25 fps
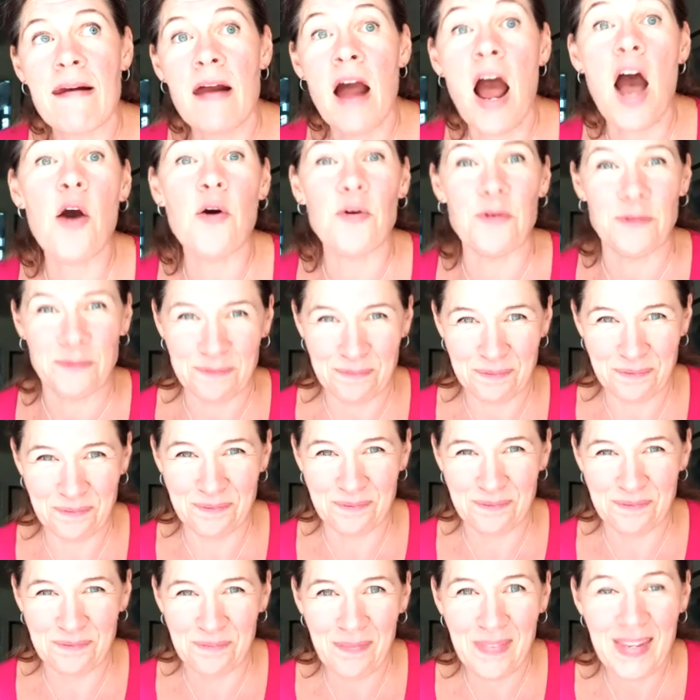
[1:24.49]
Oh,
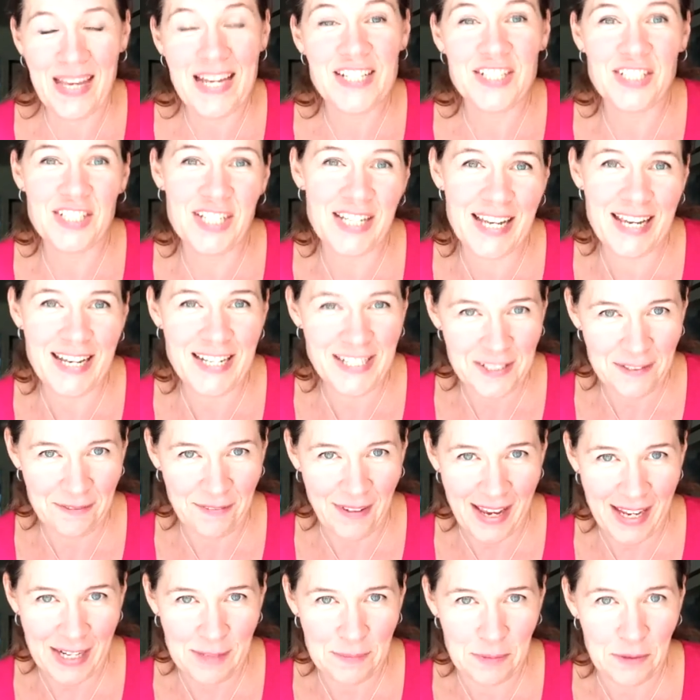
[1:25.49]
she is
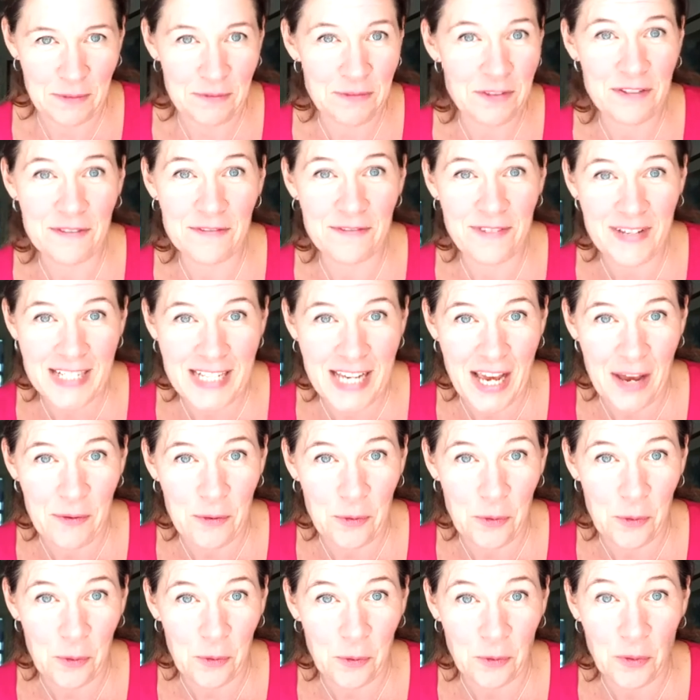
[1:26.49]
available for a video
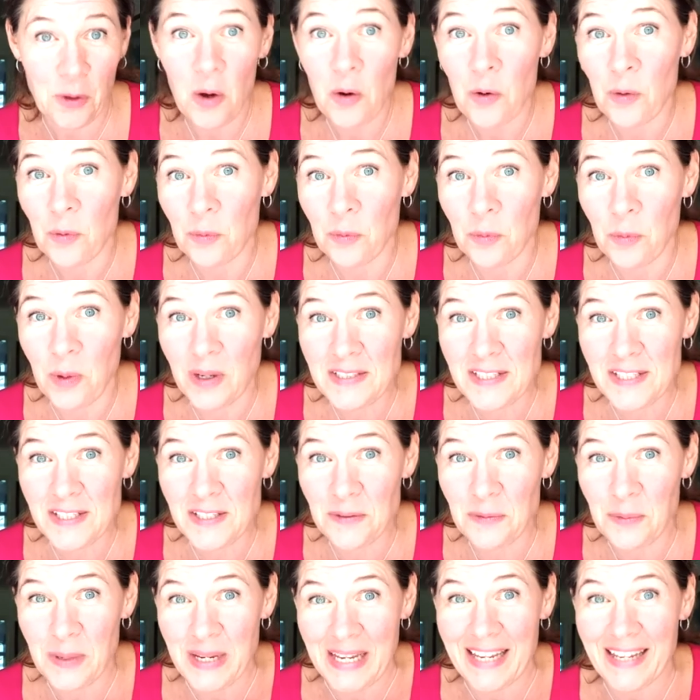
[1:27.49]
call once a
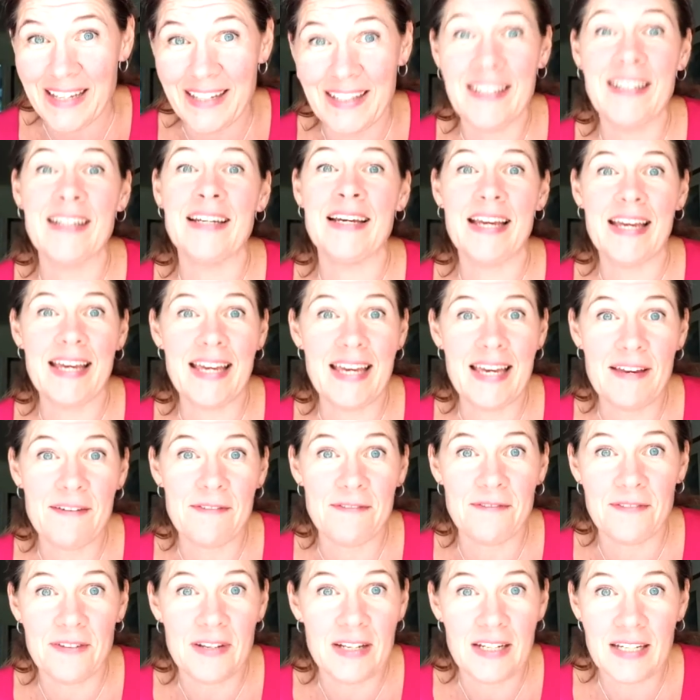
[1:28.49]
week,
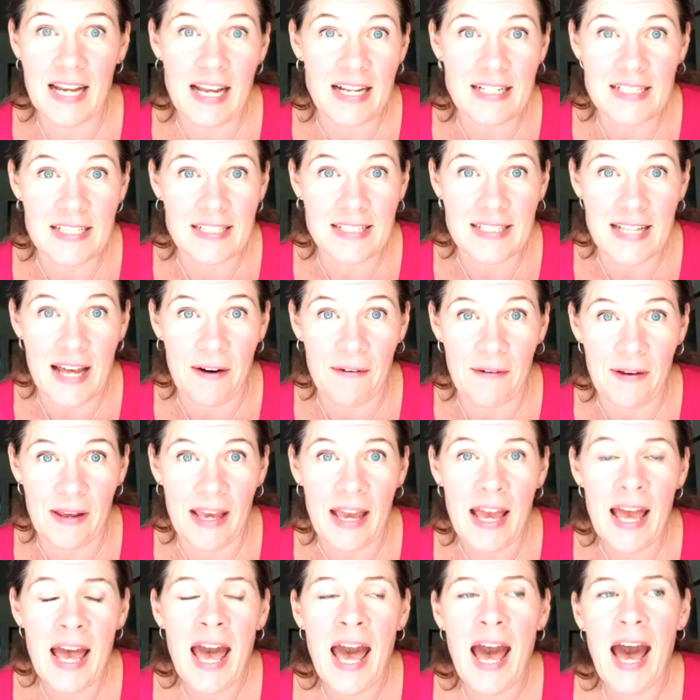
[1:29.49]
if necessary.
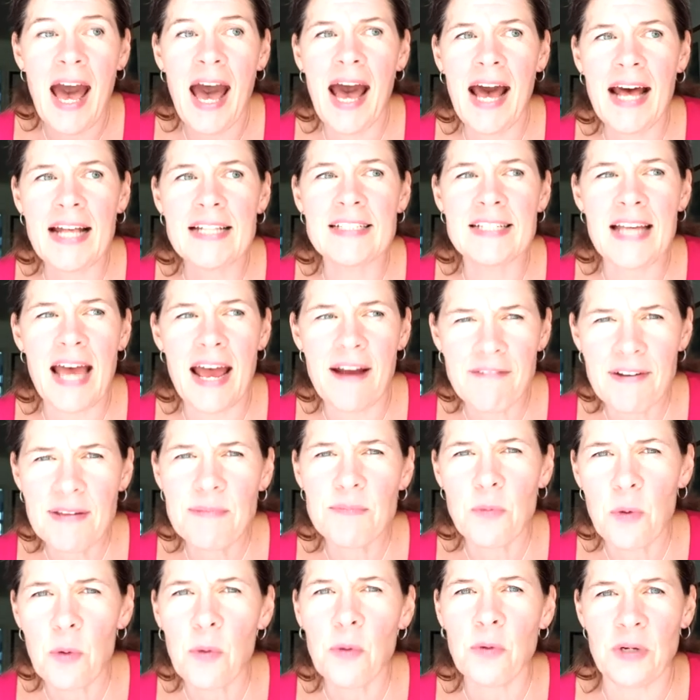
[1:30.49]
And every
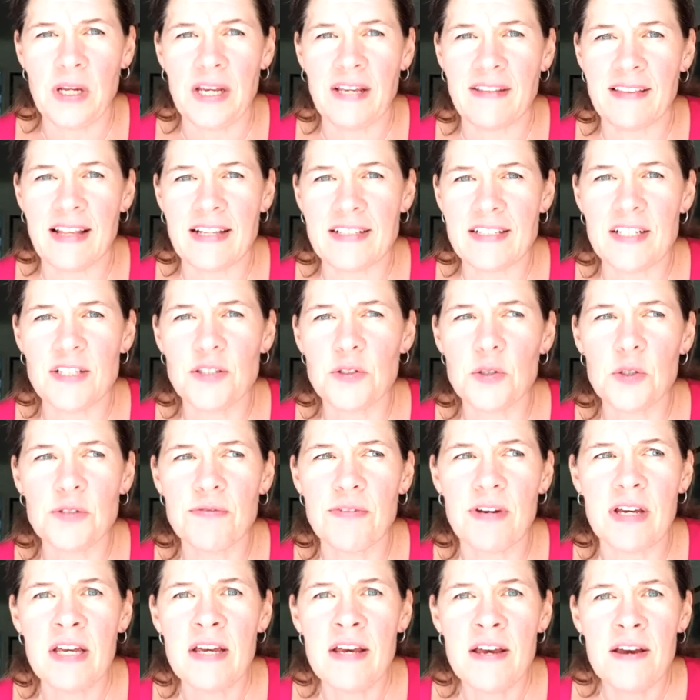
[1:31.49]
morning there's a sort of
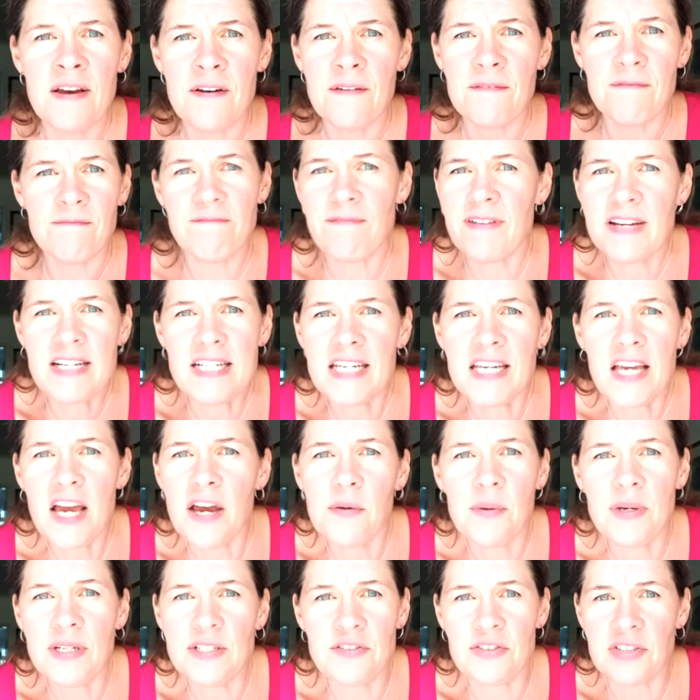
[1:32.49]
a video
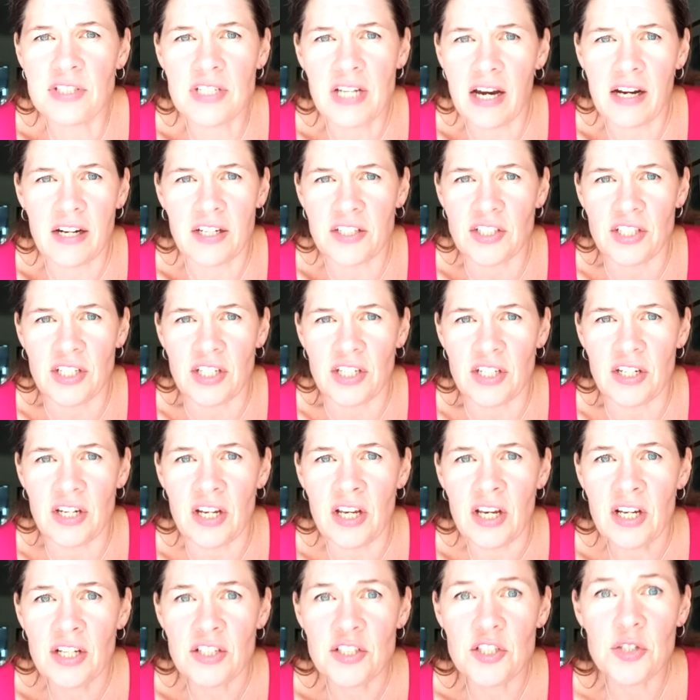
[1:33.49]
introduction
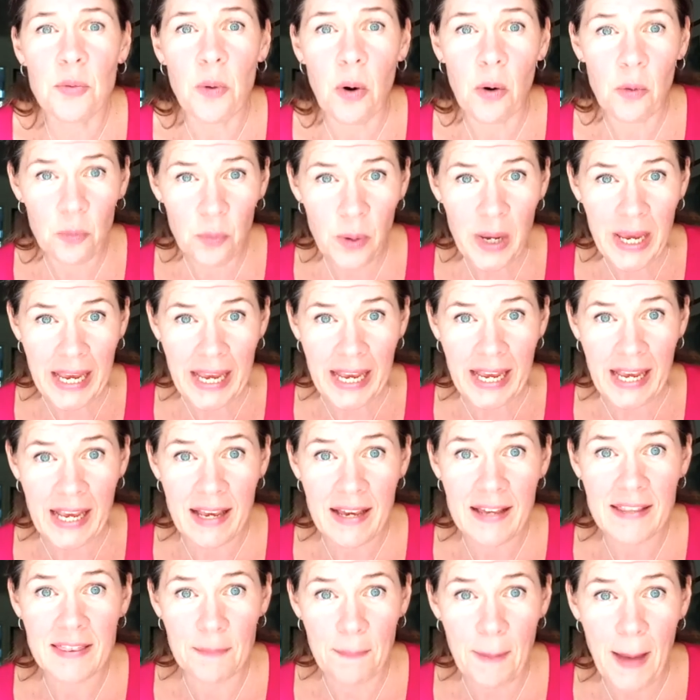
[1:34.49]
to what we,
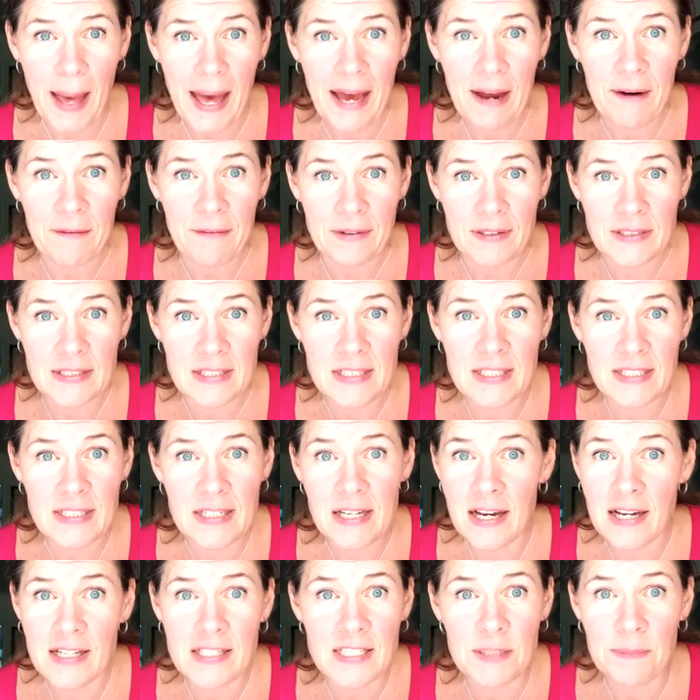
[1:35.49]
the parents,
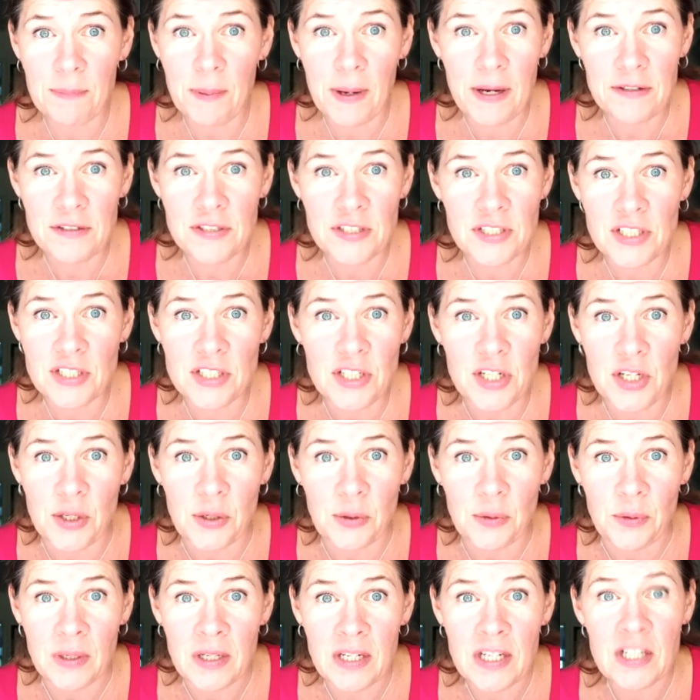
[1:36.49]
are supposed to
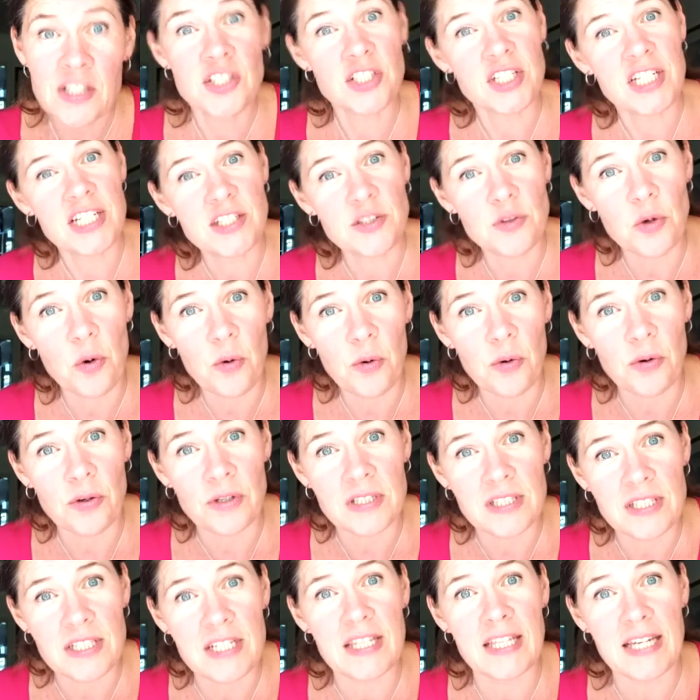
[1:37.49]
do. She
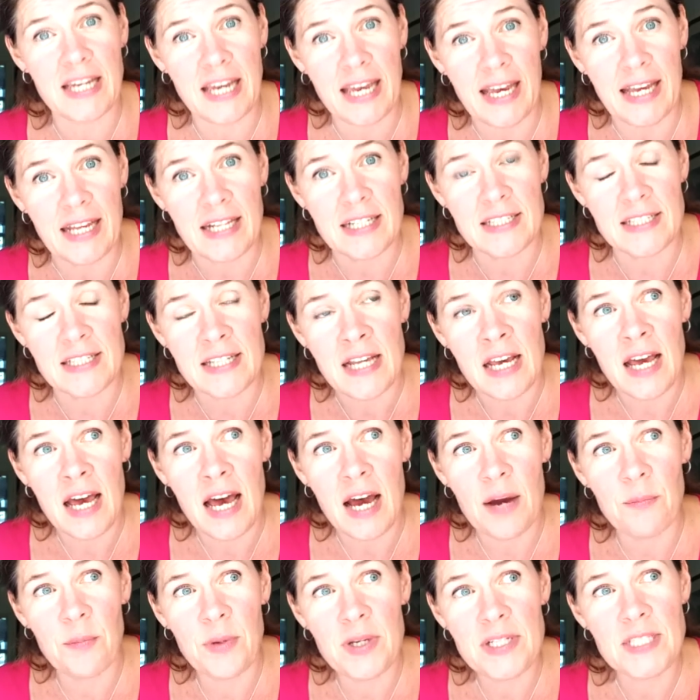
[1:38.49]
talks to the kids
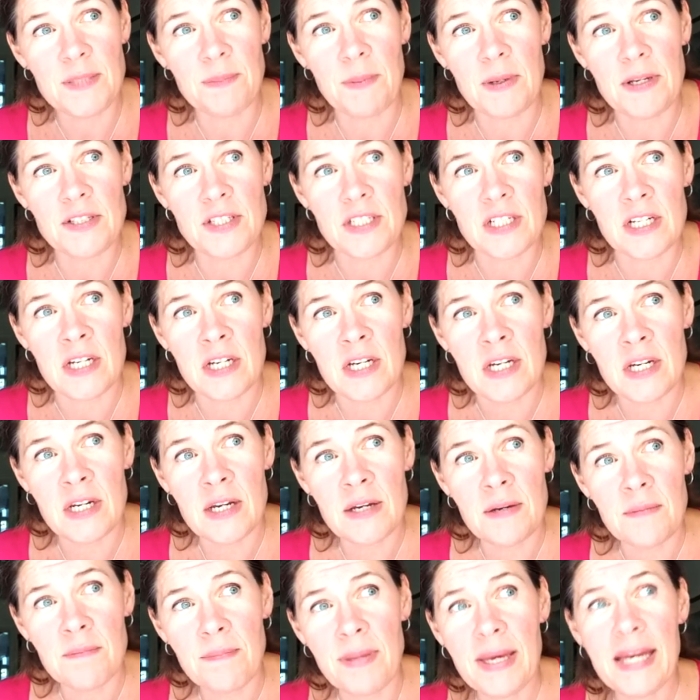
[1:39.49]
and we're supposed to
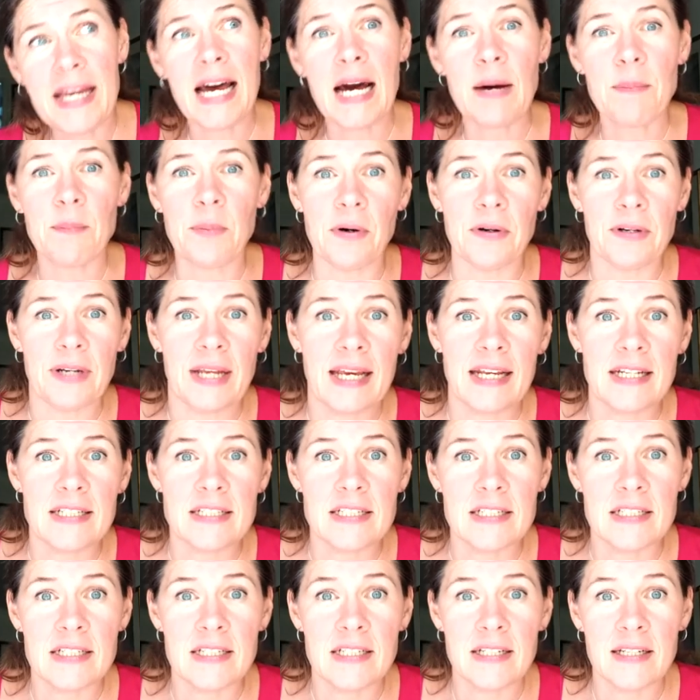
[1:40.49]
pick up on
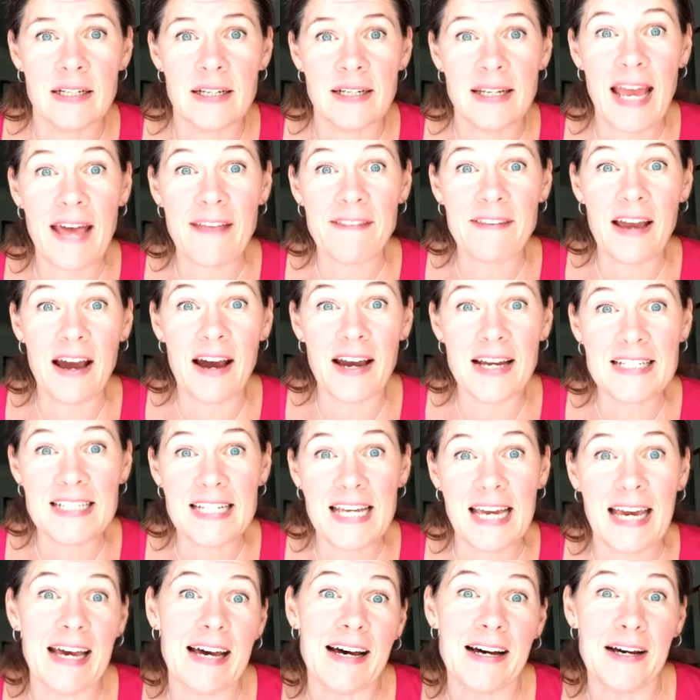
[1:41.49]
it, get the
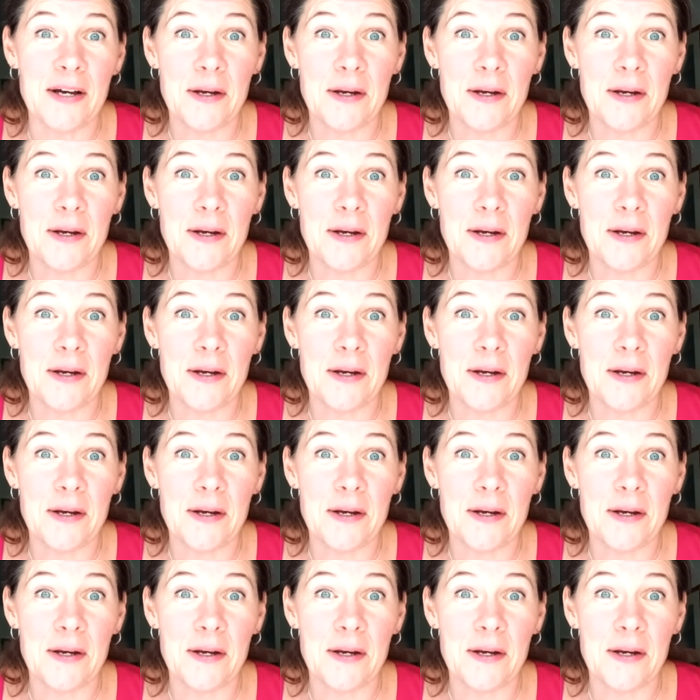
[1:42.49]
idea.